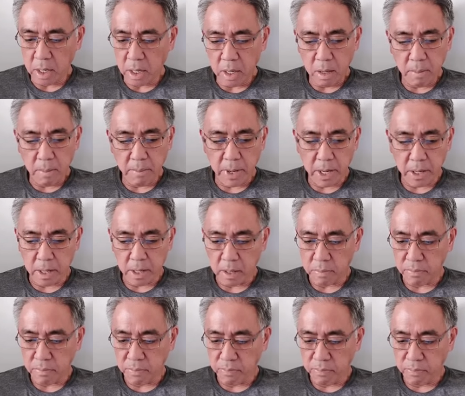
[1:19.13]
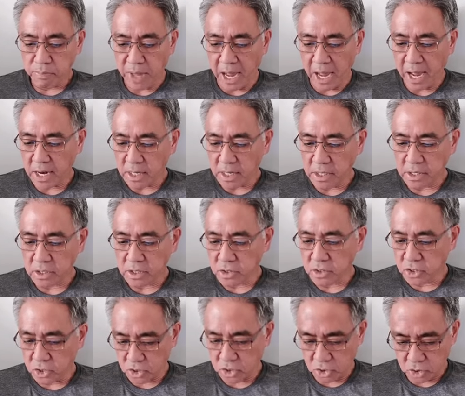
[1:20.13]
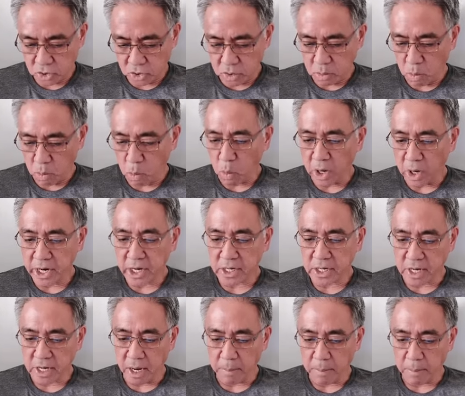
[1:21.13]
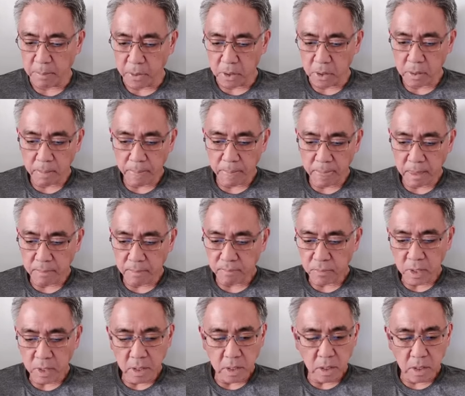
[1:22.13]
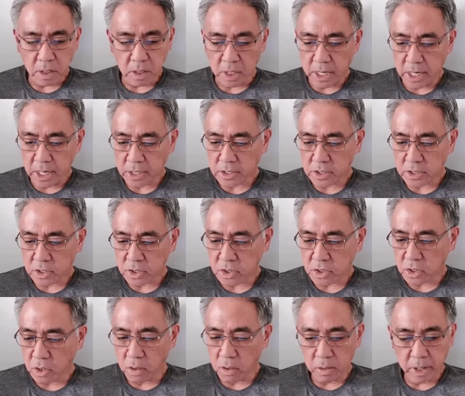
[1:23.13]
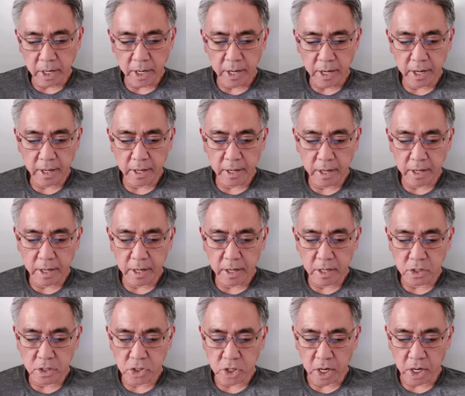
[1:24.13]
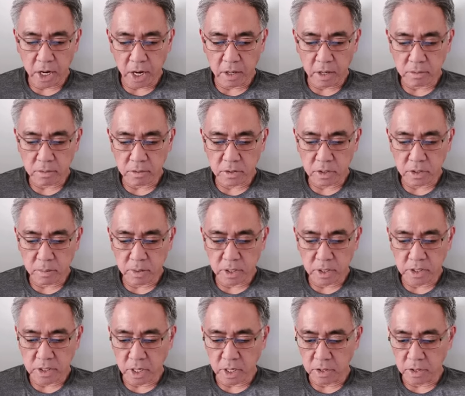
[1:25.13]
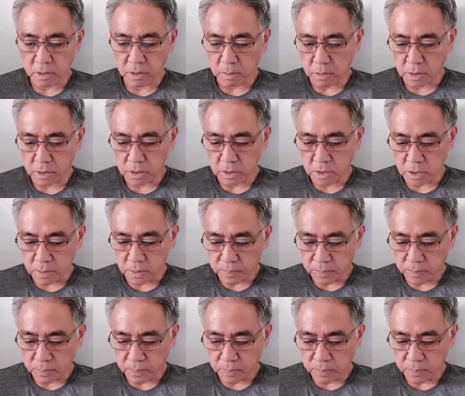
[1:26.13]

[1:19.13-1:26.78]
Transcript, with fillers: But that is one example. Let's go ahead and check out some of these other ones.